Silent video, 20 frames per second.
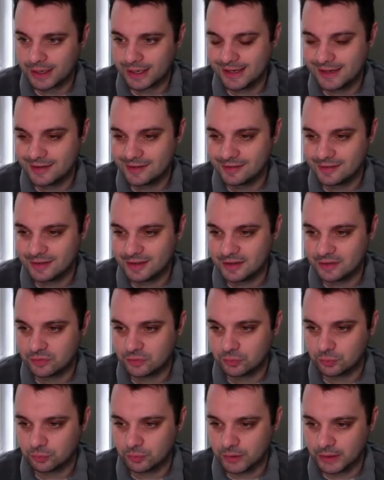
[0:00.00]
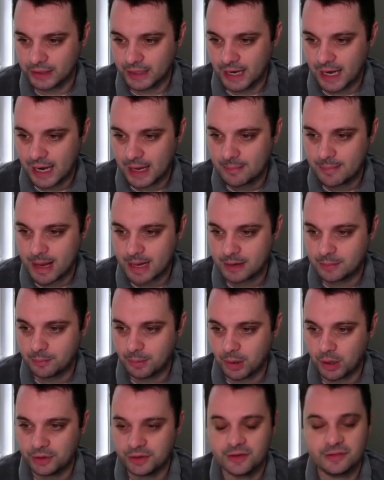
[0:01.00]
is this really high batted
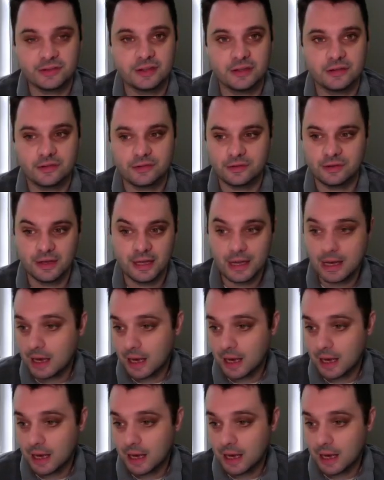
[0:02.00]
ball distance,